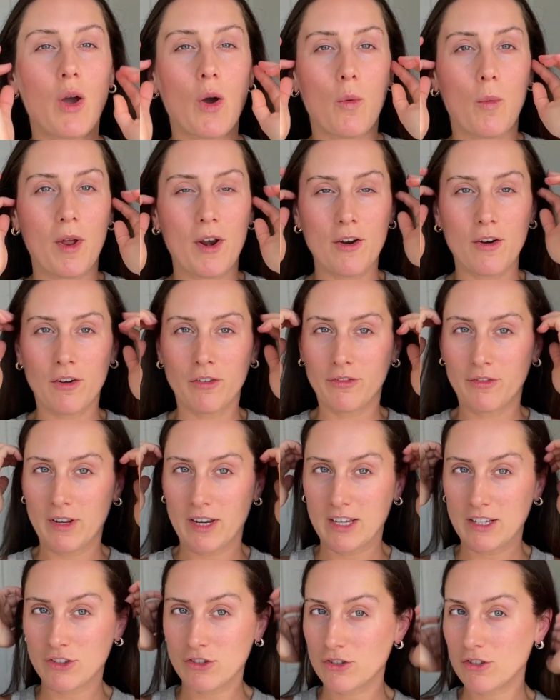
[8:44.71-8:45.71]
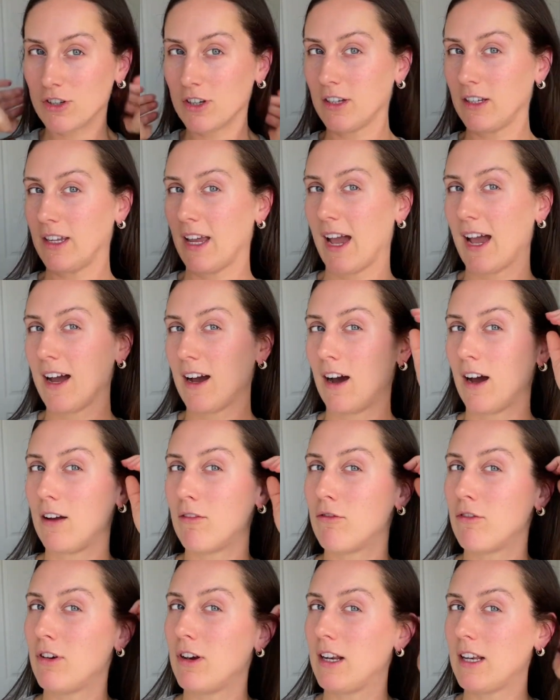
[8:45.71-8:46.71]
We're not finished yet. I
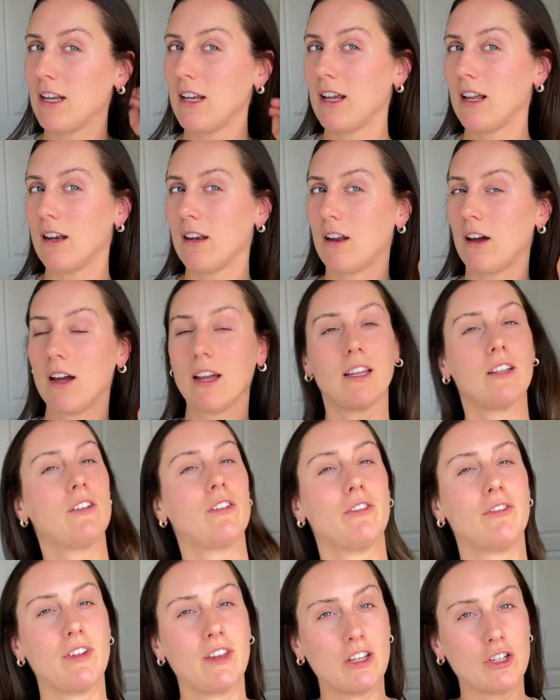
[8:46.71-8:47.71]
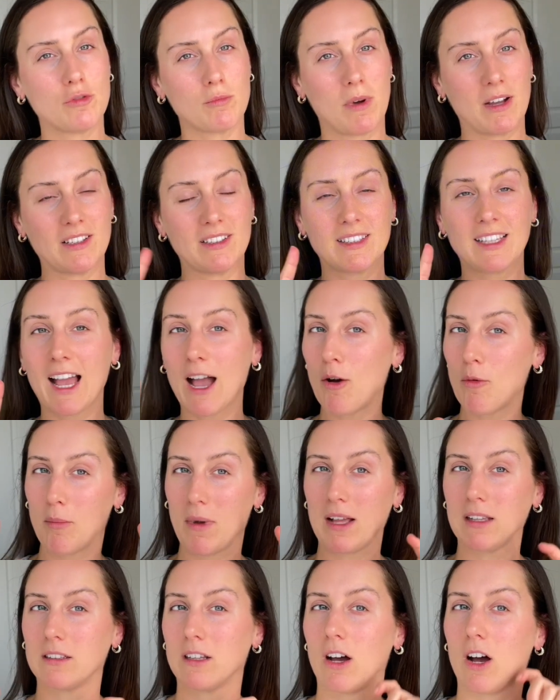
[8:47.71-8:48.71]
really like to finish my scalp
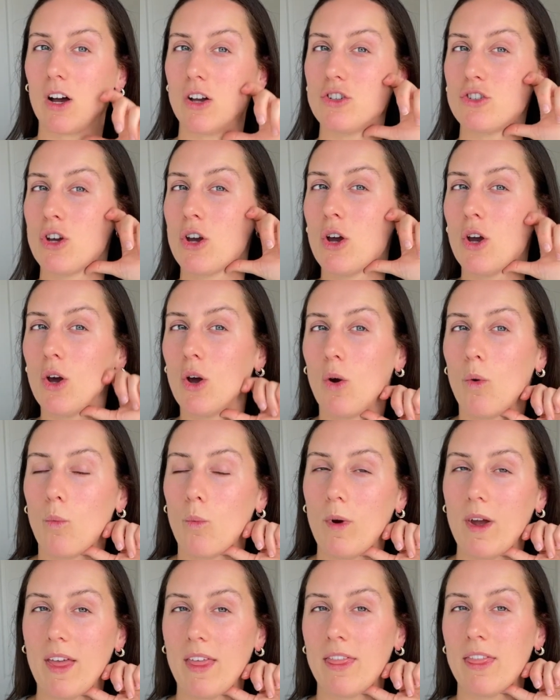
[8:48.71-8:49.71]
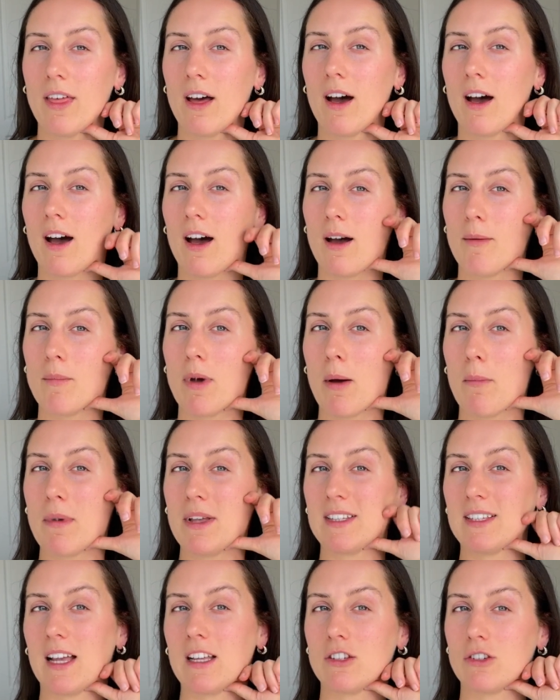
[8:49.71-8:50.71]
massage with a
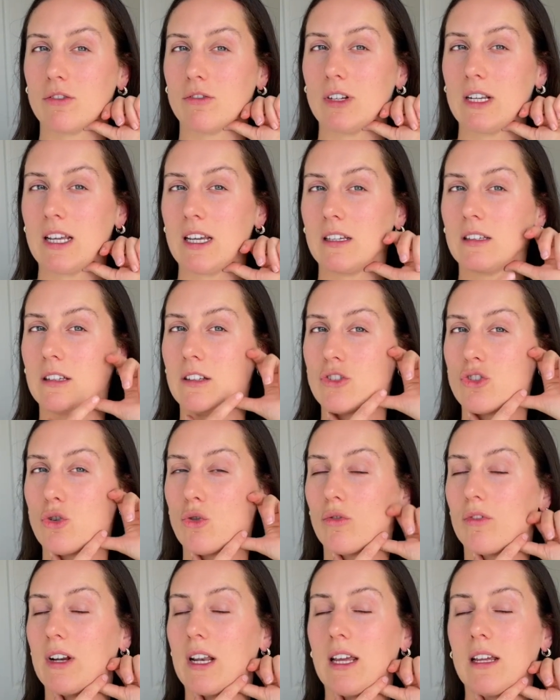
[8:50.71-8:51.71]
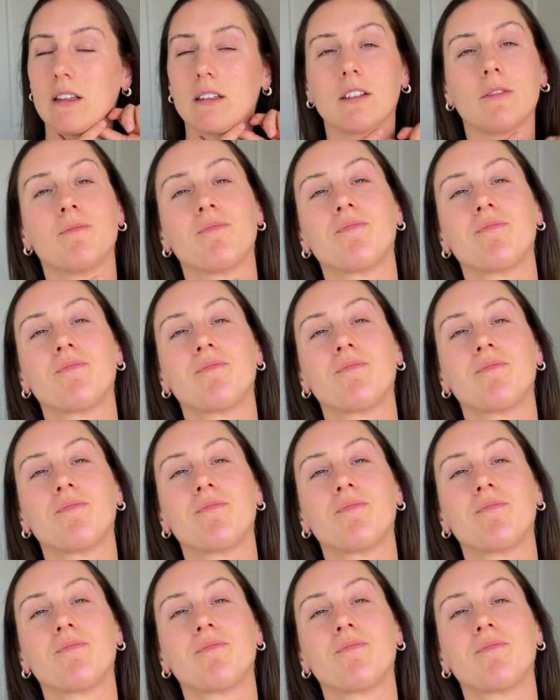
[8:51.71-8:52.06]
masseter release, a jaw release.